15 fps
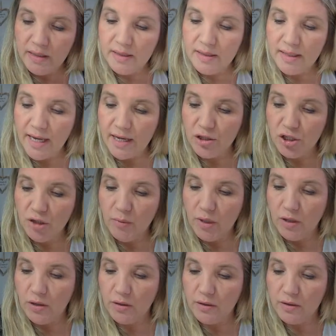Sketchy
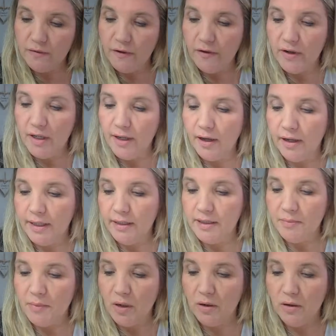marks, very light
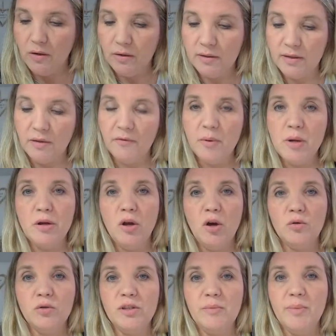marks. I'm only
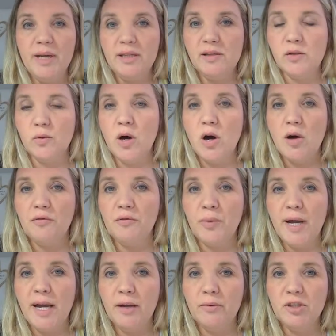holding the pencil
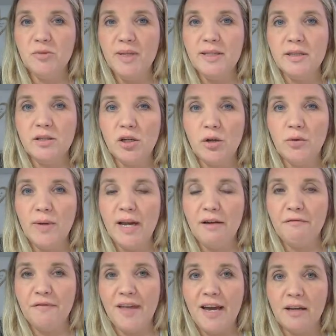halfway, which means I don't
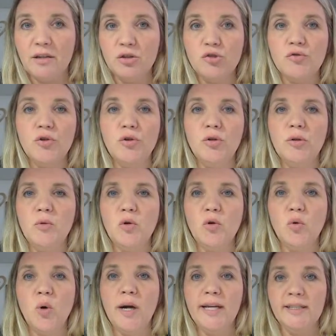have that control. I'm not
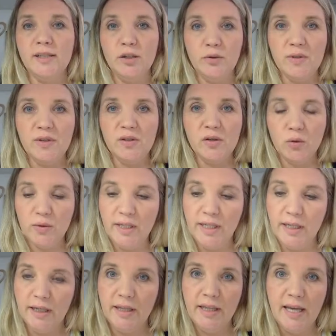quite as loose as holding
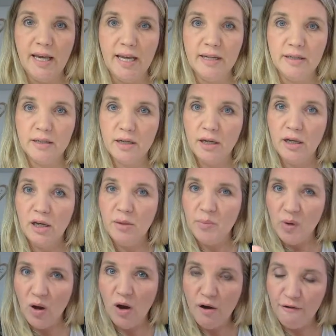it at the end.
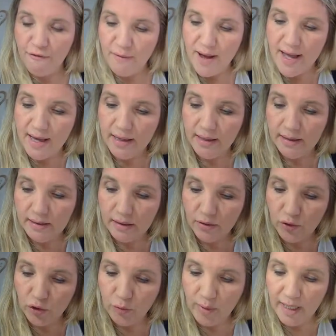Halfway is a
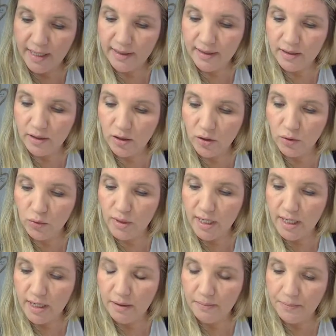good place to hold
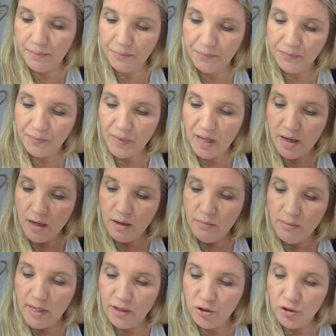it.
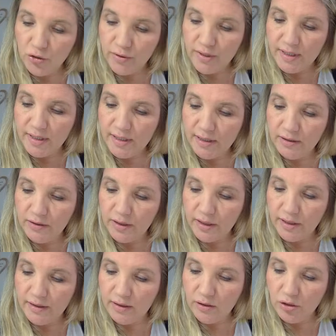Make sure it's still
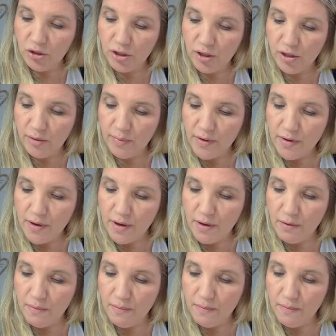nice and sharp though.